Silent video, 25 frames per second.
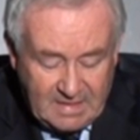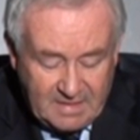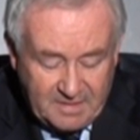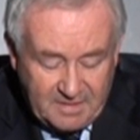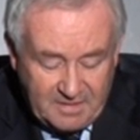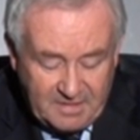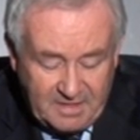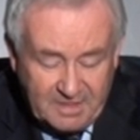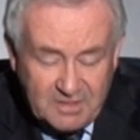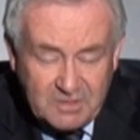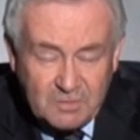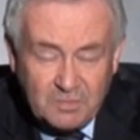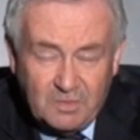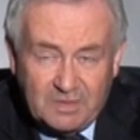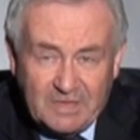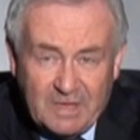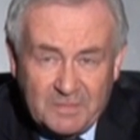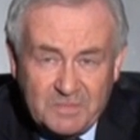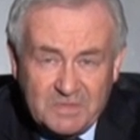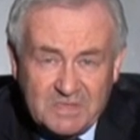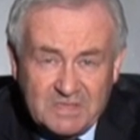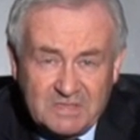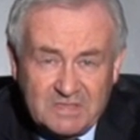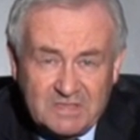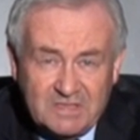The next one,
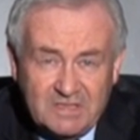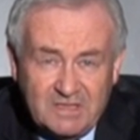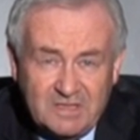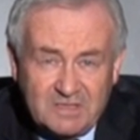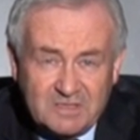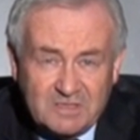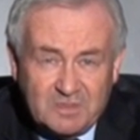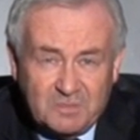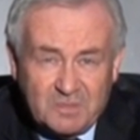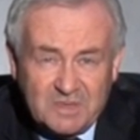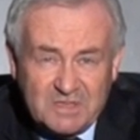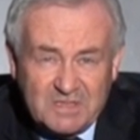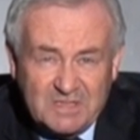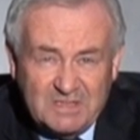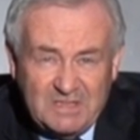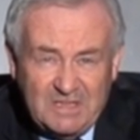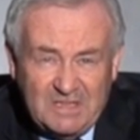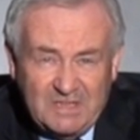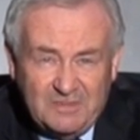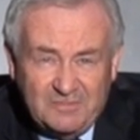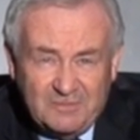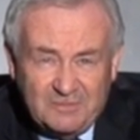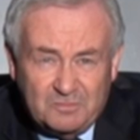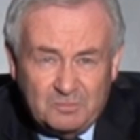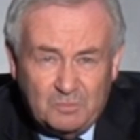absenteeism, is an
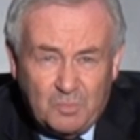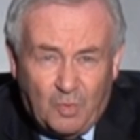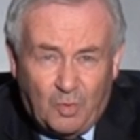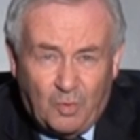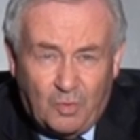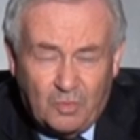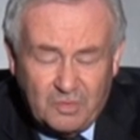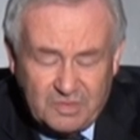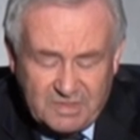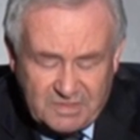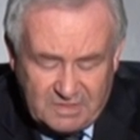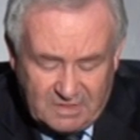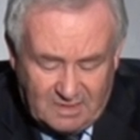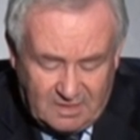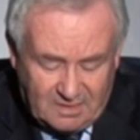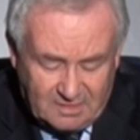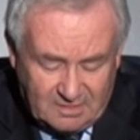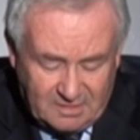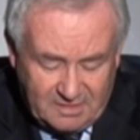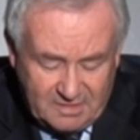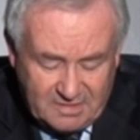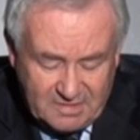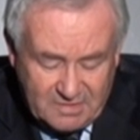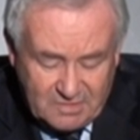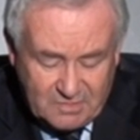even more
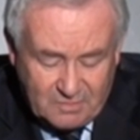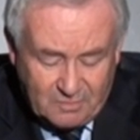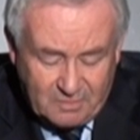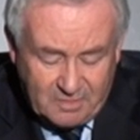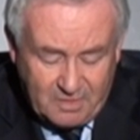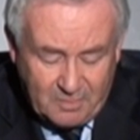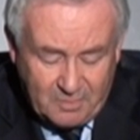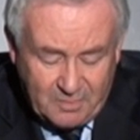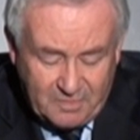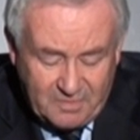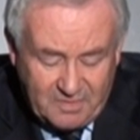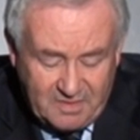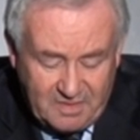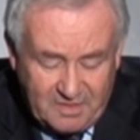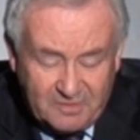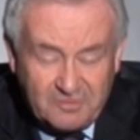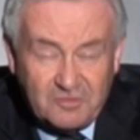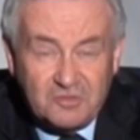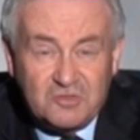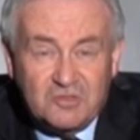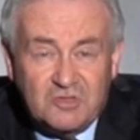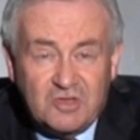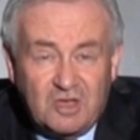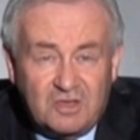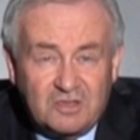startling story. With the
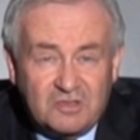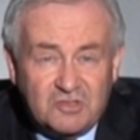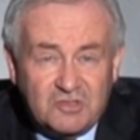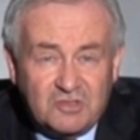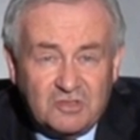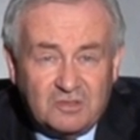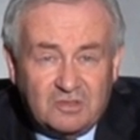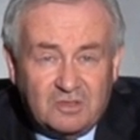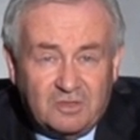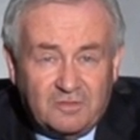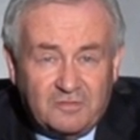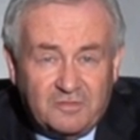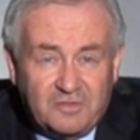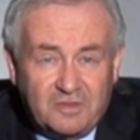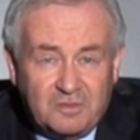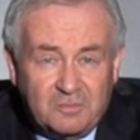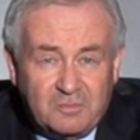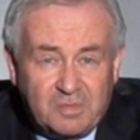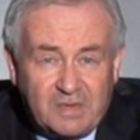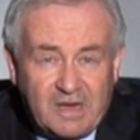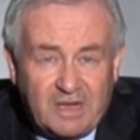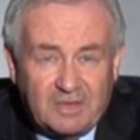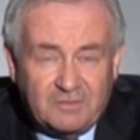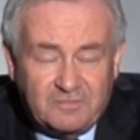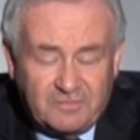introduction of the
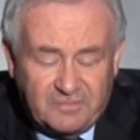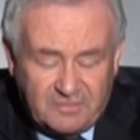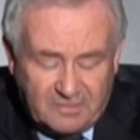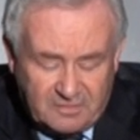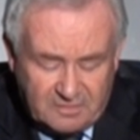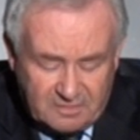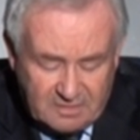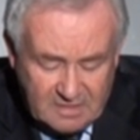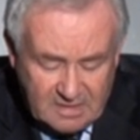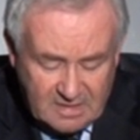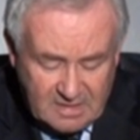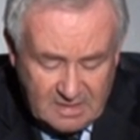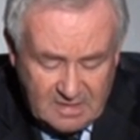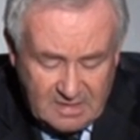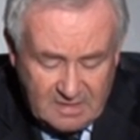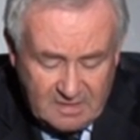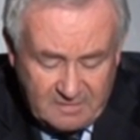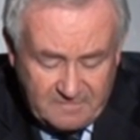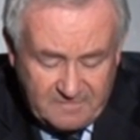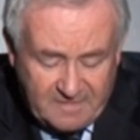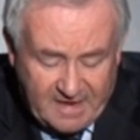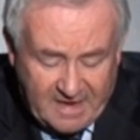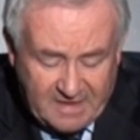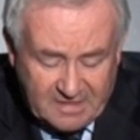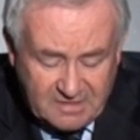Bradford
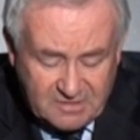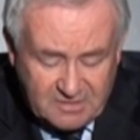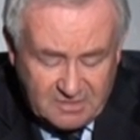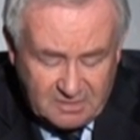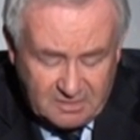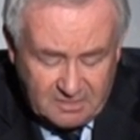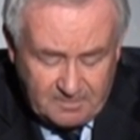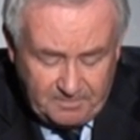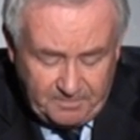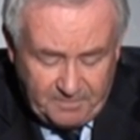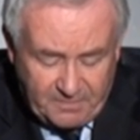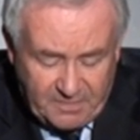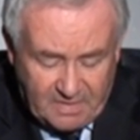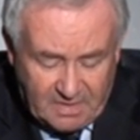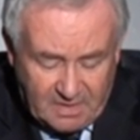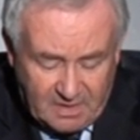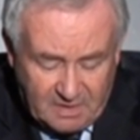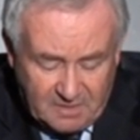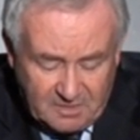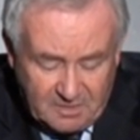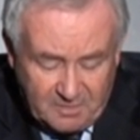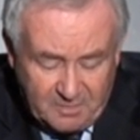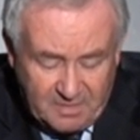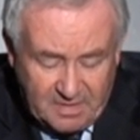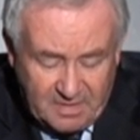factor
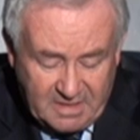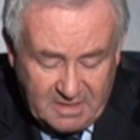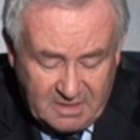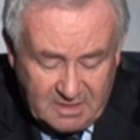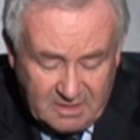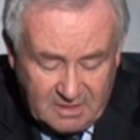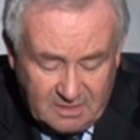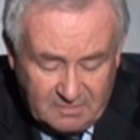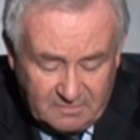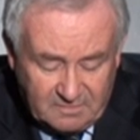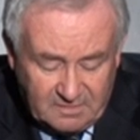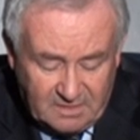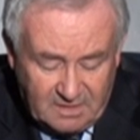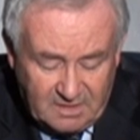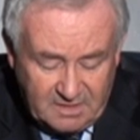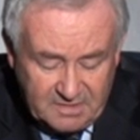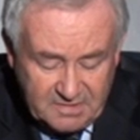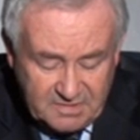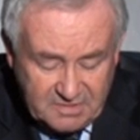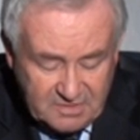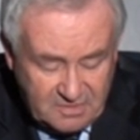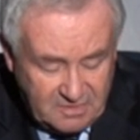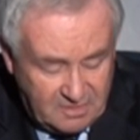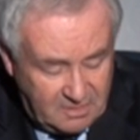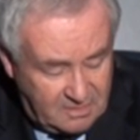at the beginning of
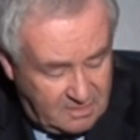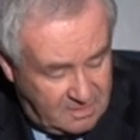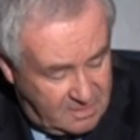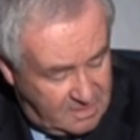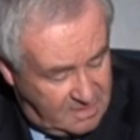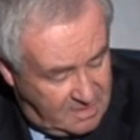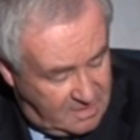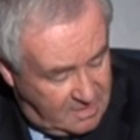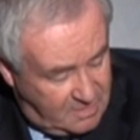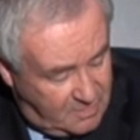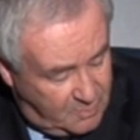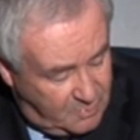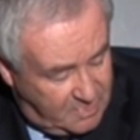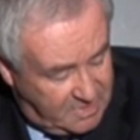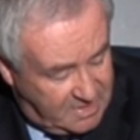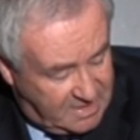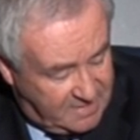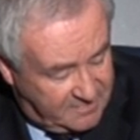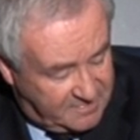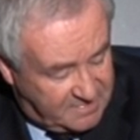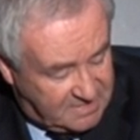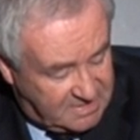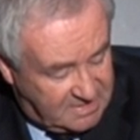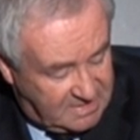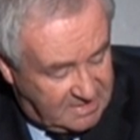last year, we
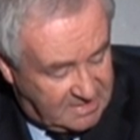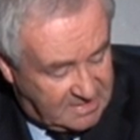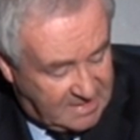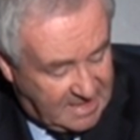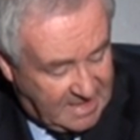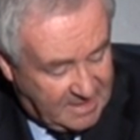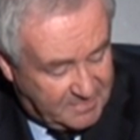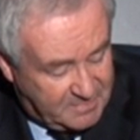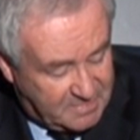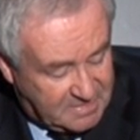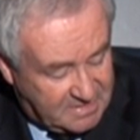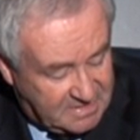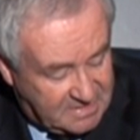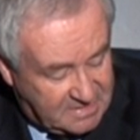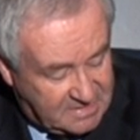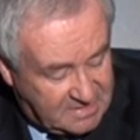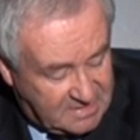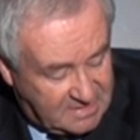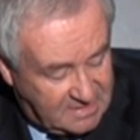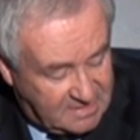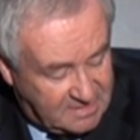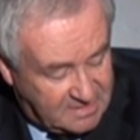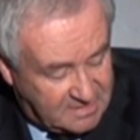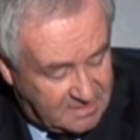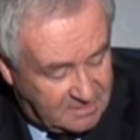have seen
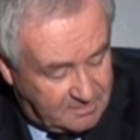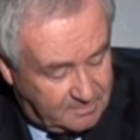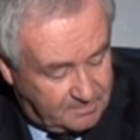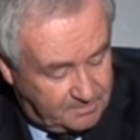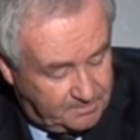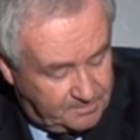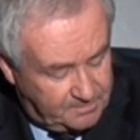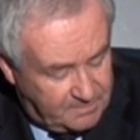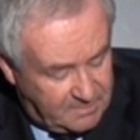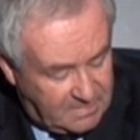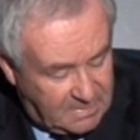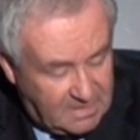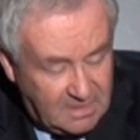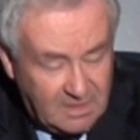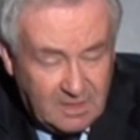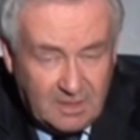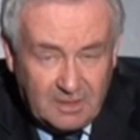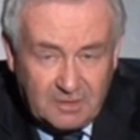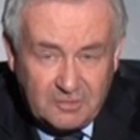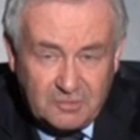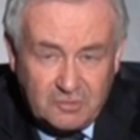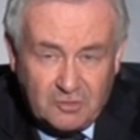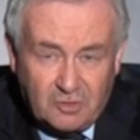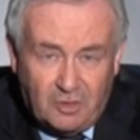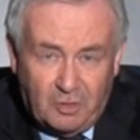absenteeism
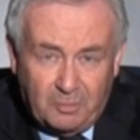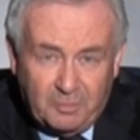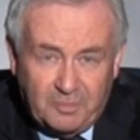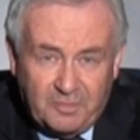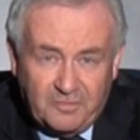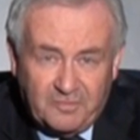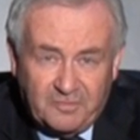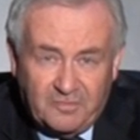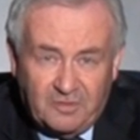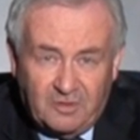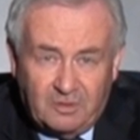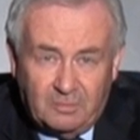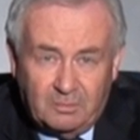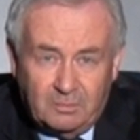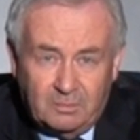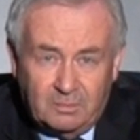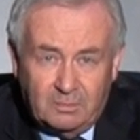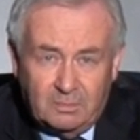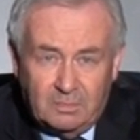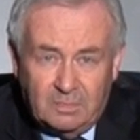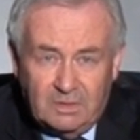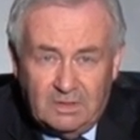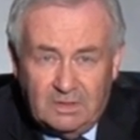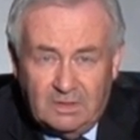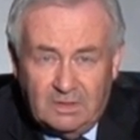drop from